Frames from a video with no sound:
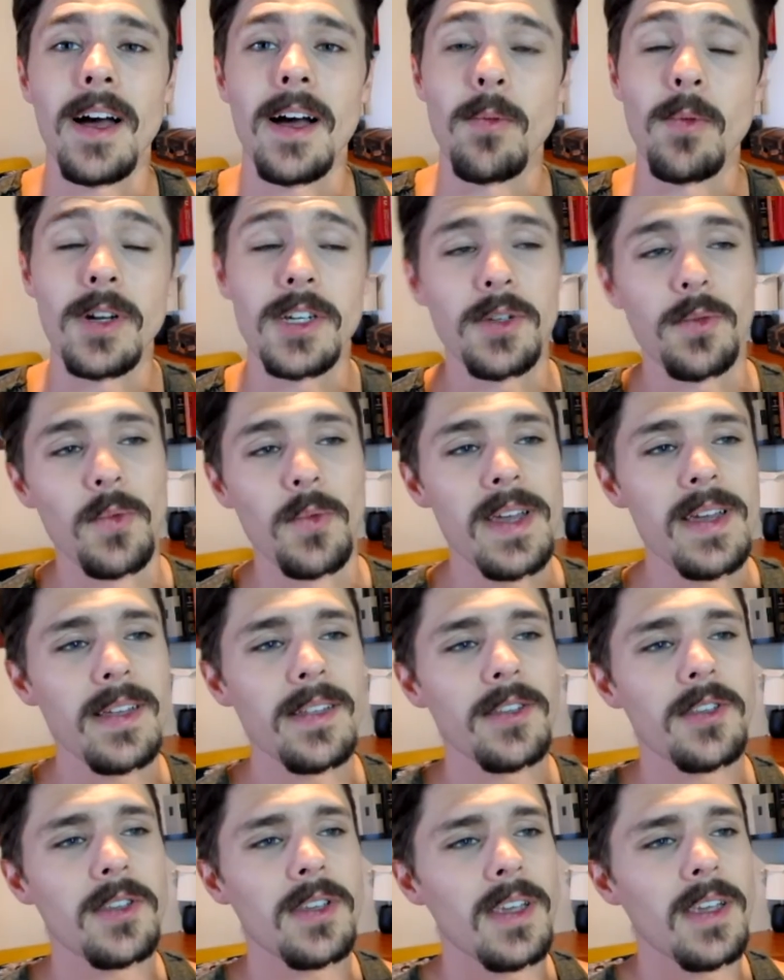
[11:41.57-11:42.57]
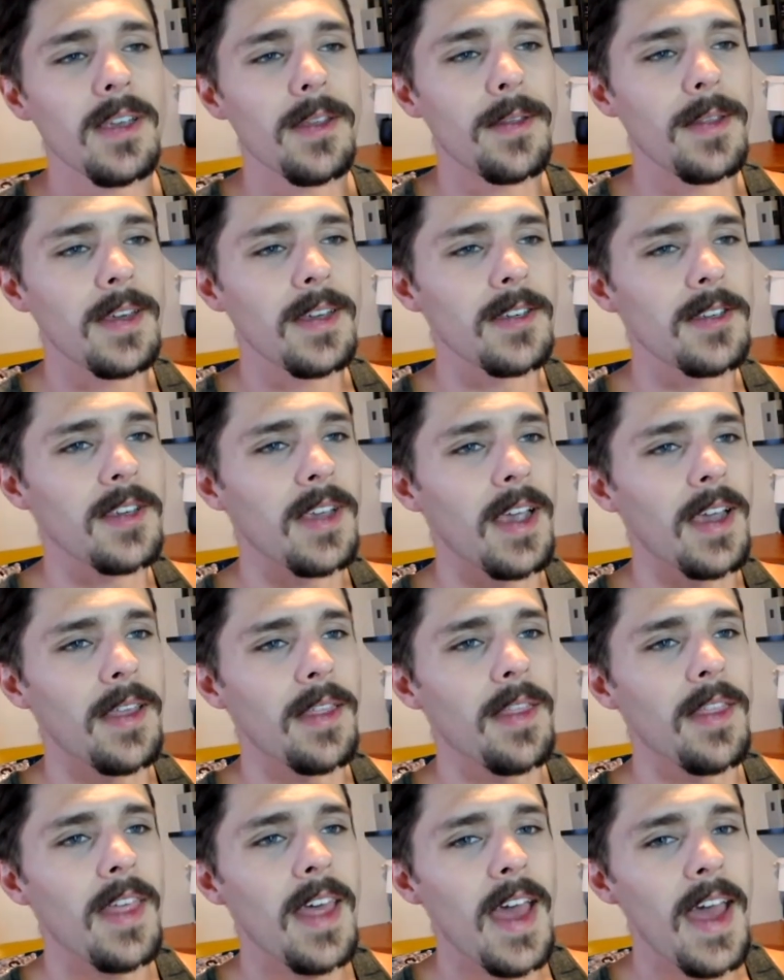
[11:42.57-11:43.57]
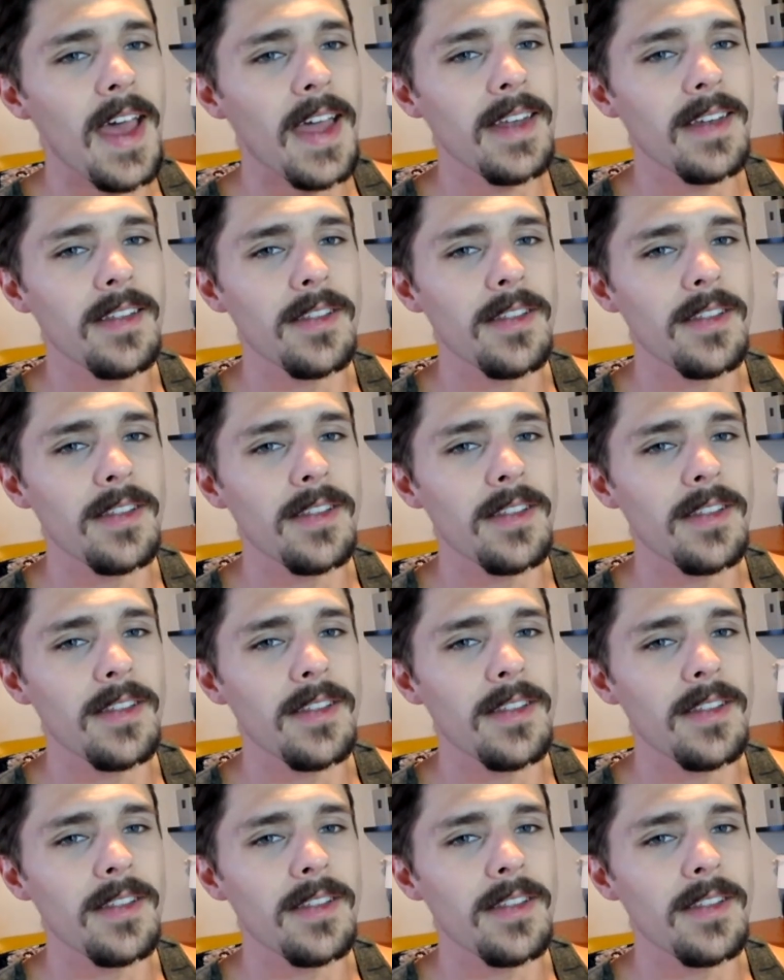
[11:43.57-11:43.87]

which we can see things like that.